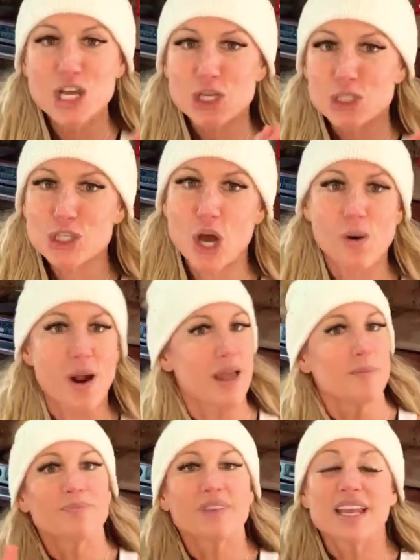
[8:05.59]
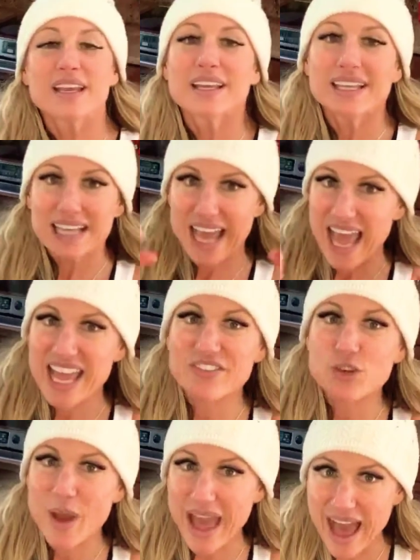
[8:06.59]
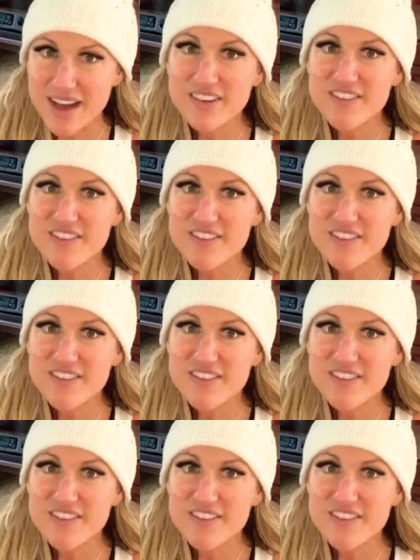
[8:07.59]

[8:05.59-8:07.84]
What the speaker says: So if you have a